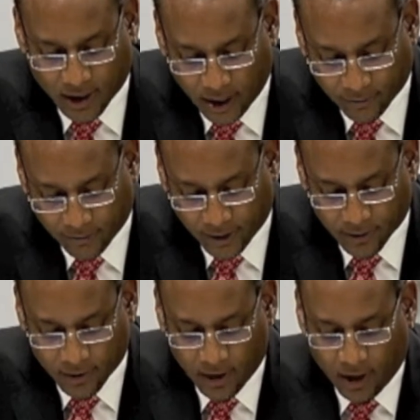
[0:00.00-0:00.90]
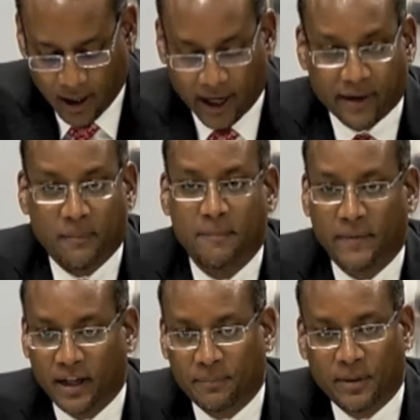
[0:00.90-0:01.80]
and conflicts, and
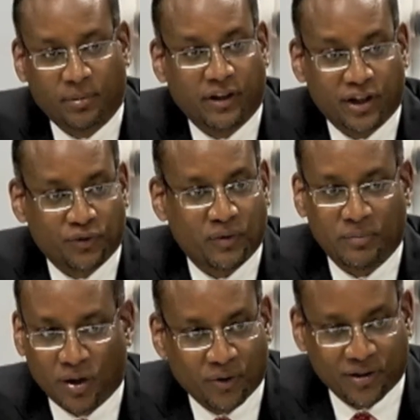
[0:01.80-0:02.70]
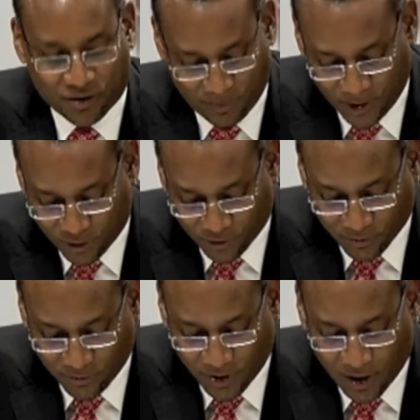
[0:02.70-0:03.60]
many people in this room know this to be
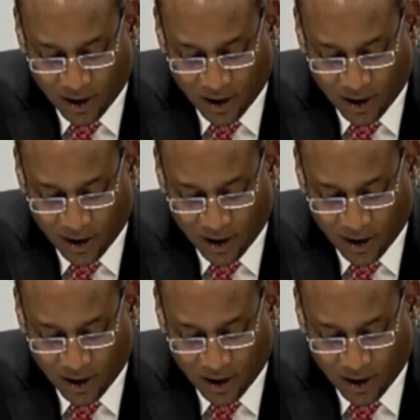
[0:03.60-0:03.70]
true,